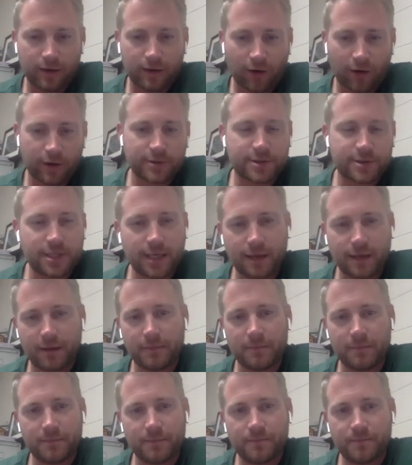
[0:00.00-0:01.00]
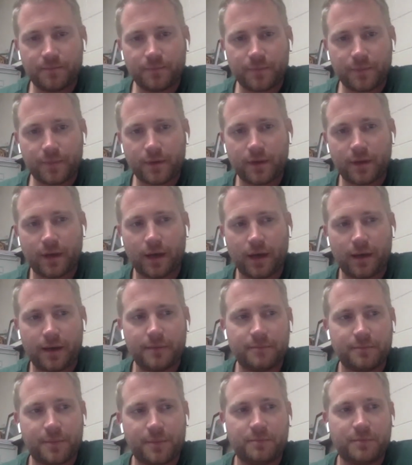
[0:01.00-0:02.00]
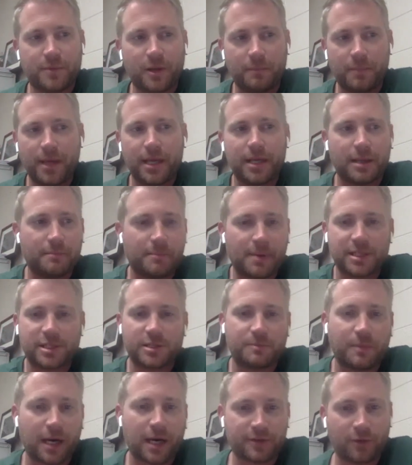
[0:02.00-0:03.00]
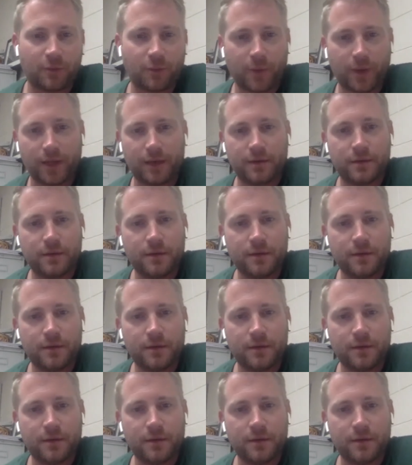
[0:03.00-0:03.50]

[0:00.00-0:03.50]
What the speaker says: our team to be in the best spot to win.